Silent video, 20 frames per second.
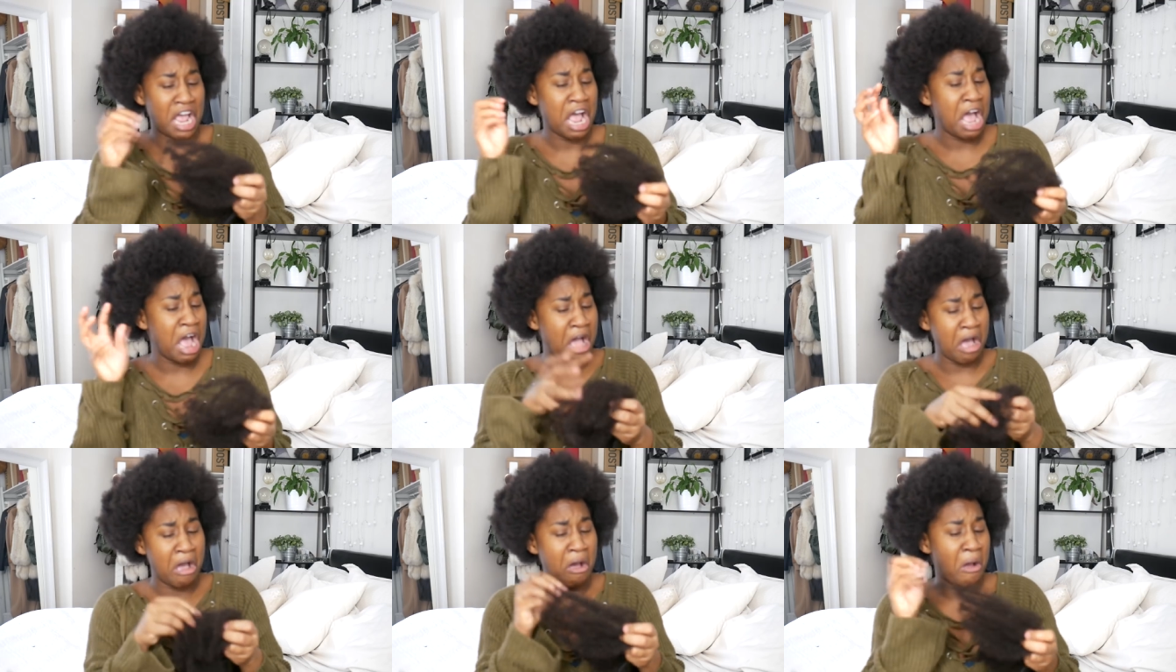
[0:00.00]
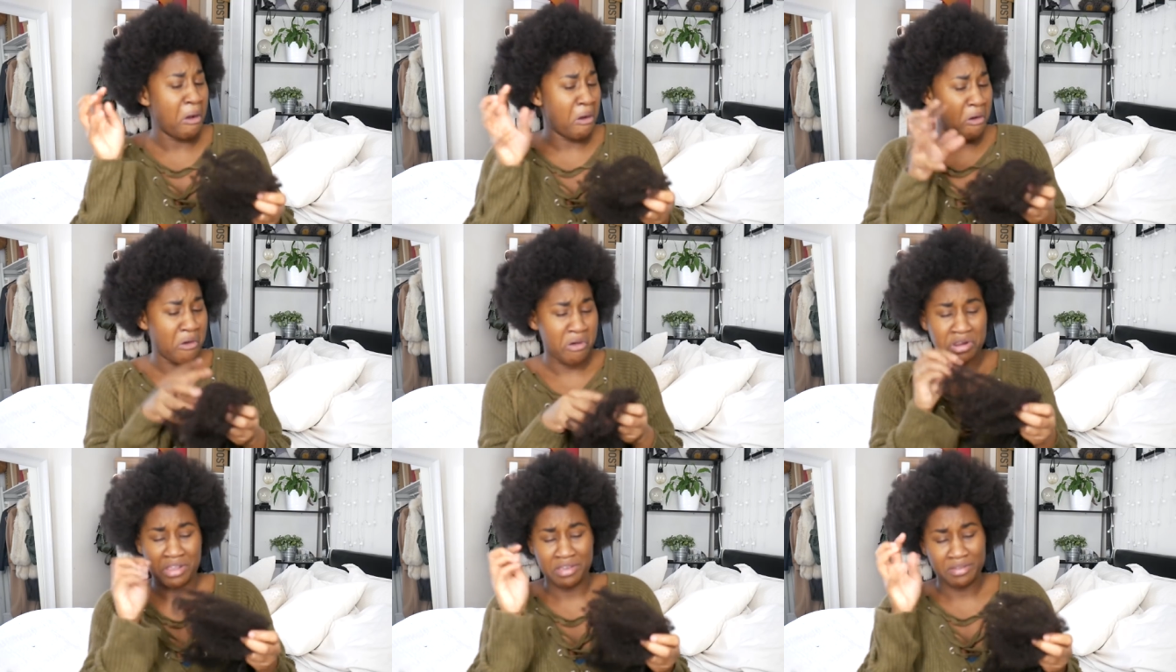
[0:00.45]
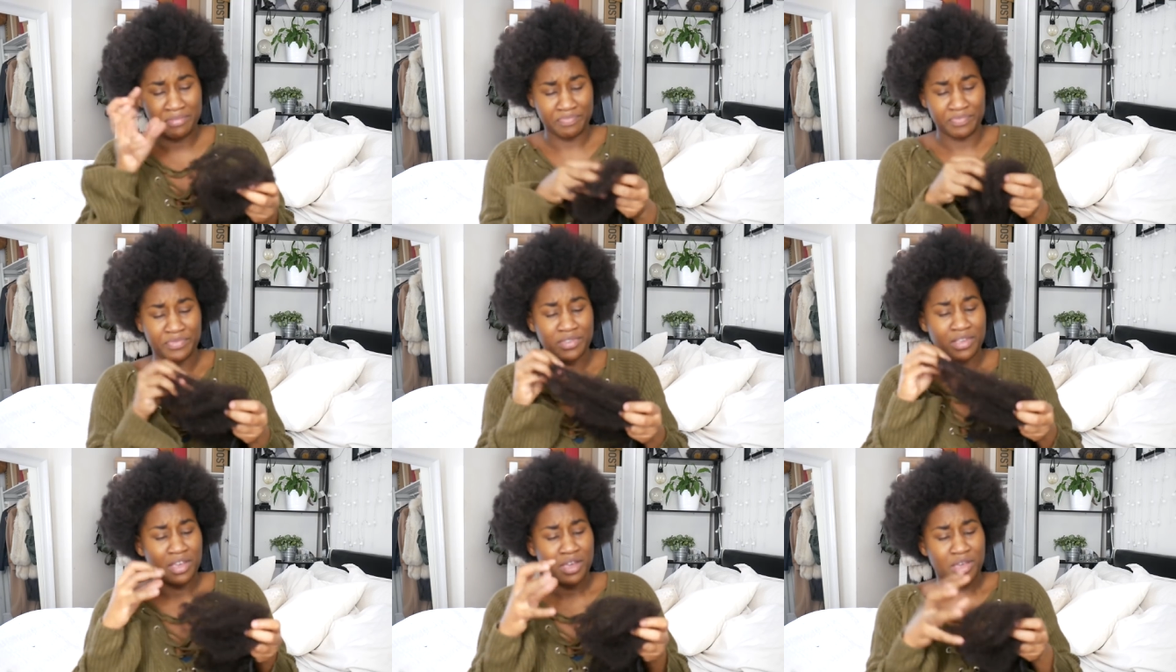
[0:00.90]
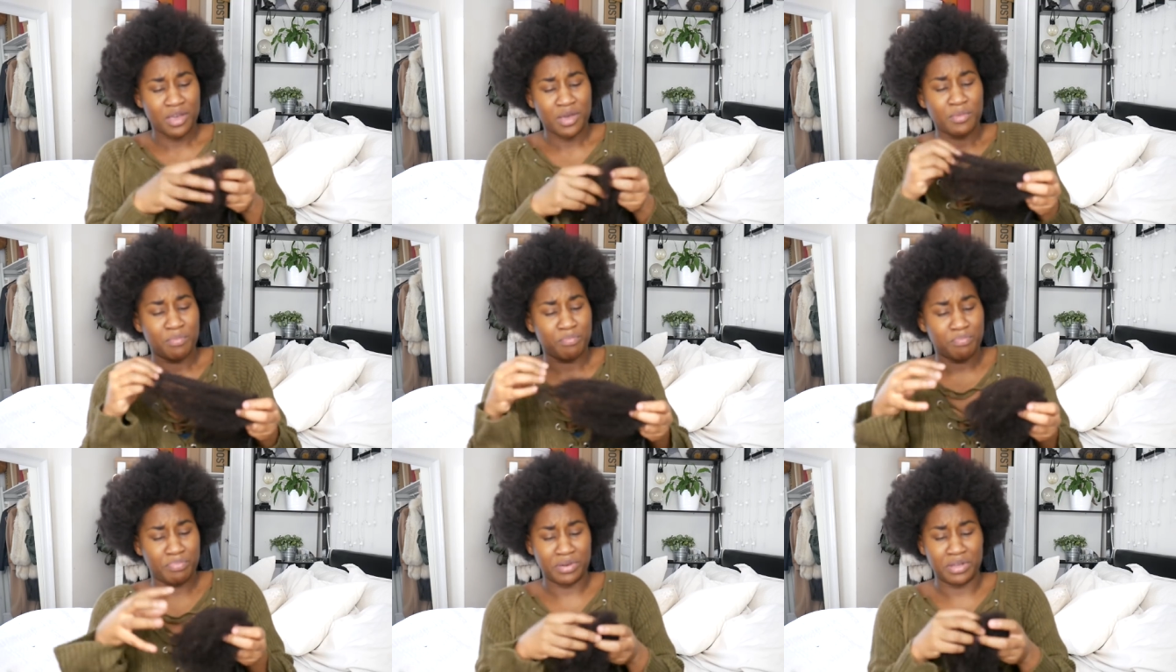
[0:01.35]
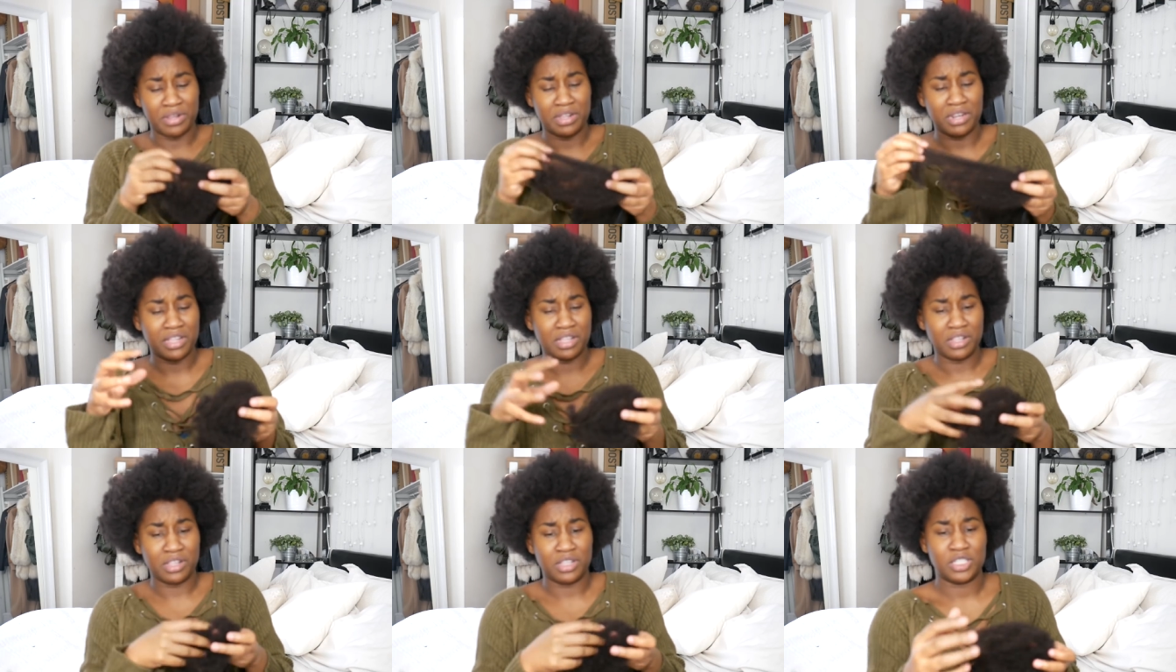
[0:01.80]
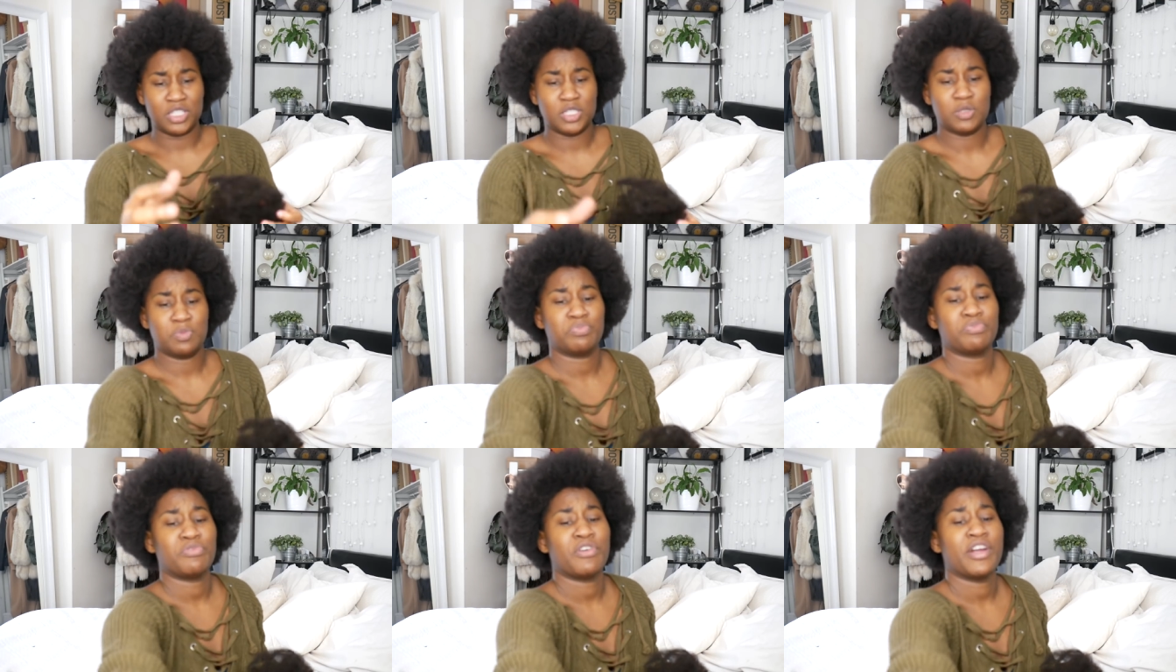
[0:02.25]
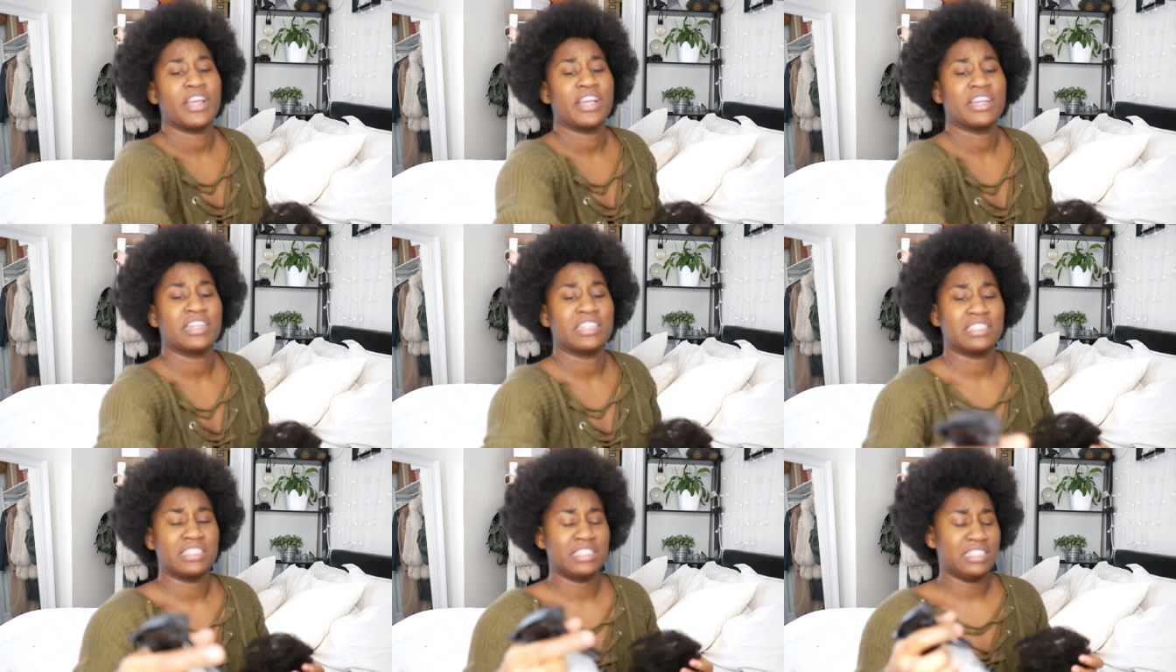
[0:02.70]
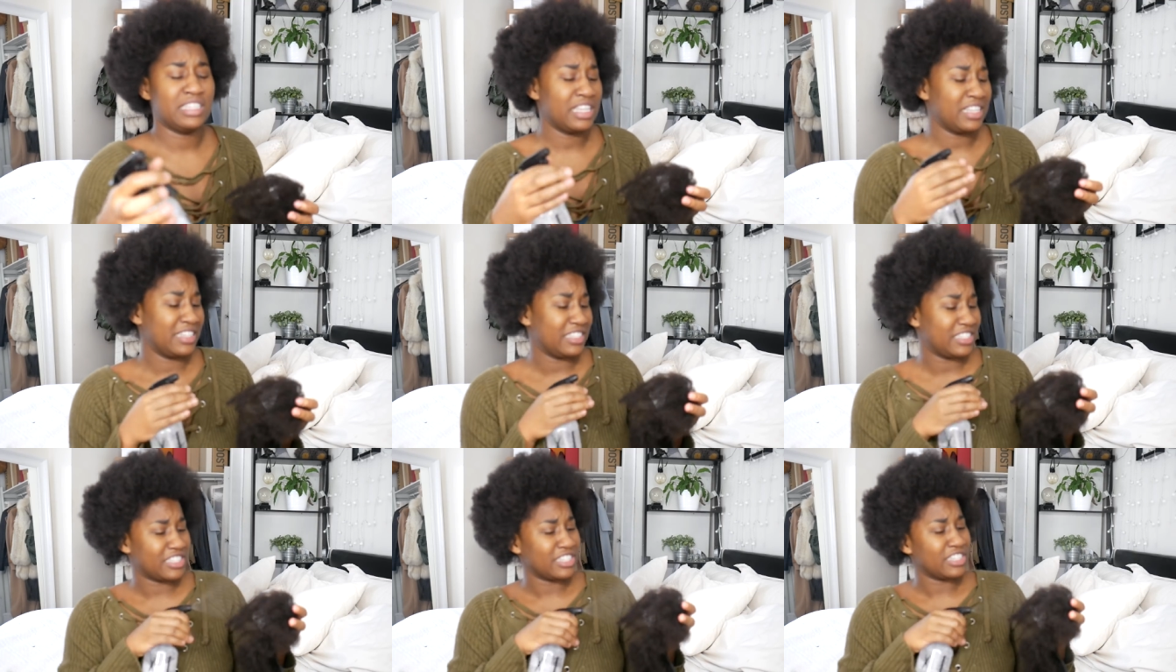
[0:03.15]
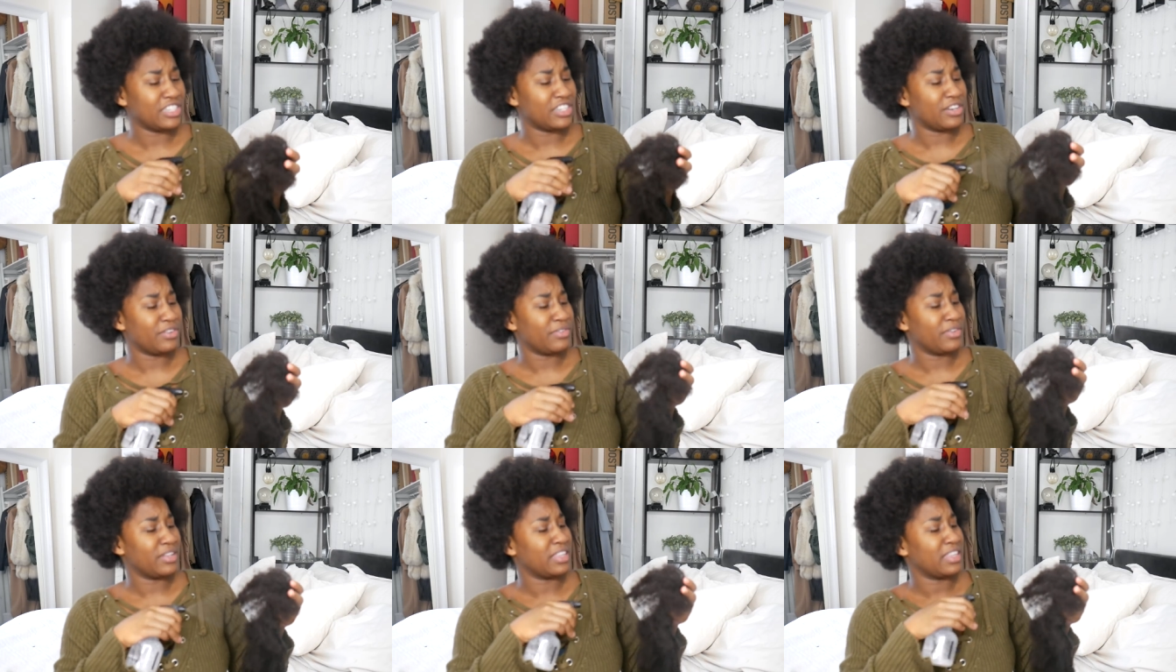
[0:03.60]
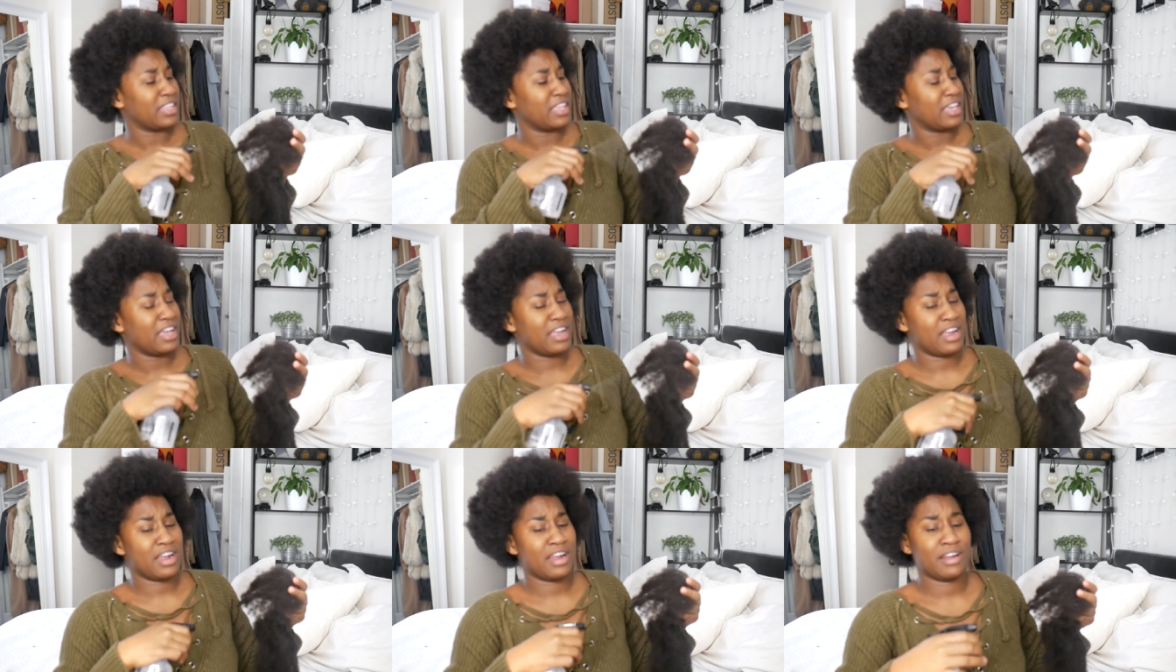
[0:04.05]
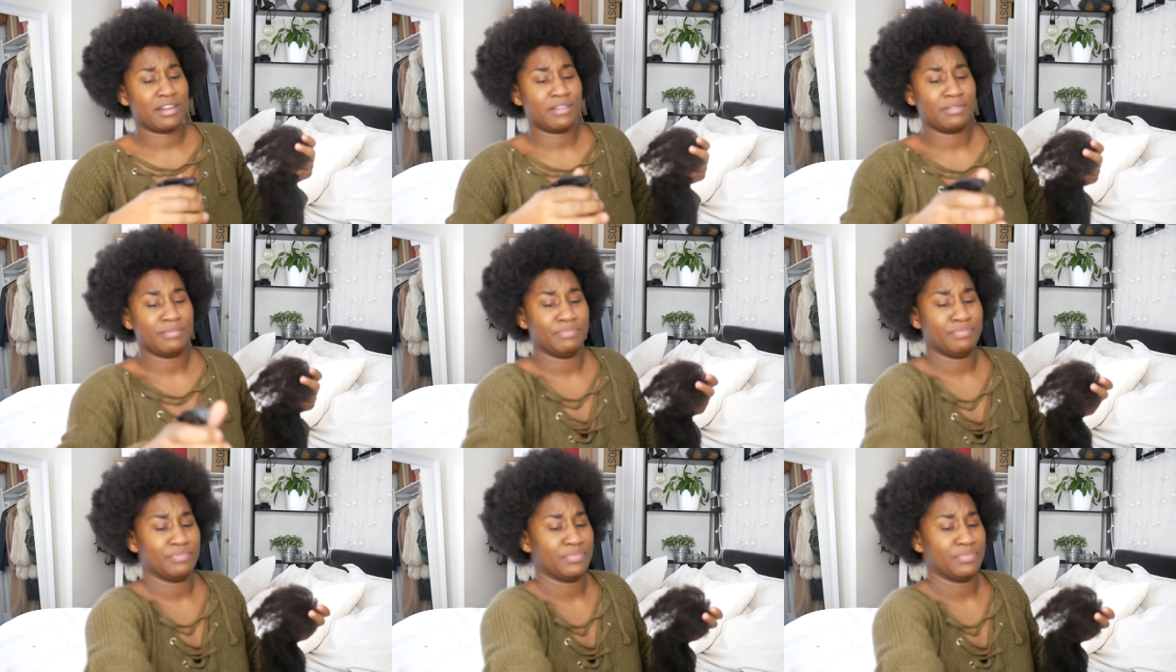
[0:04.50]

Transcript: out. Put a little spray conditioner in there.